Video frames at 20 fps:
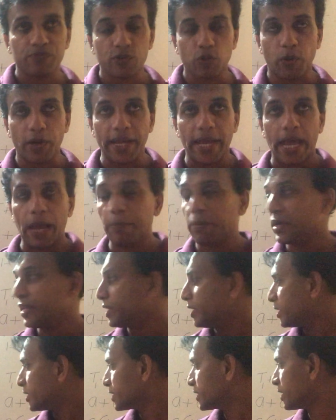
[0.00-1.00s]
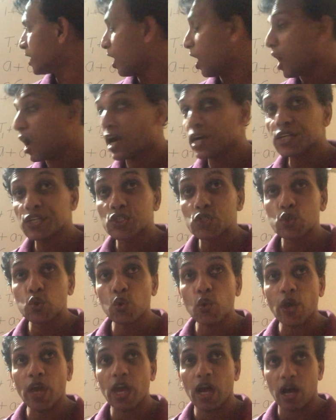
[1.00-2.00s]
So what happened here, see R
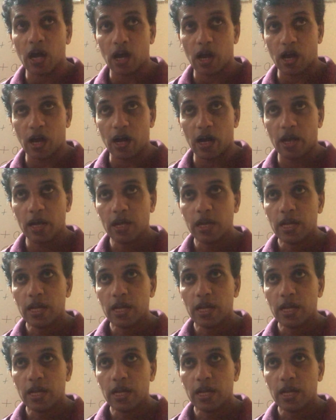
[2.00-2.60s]
square,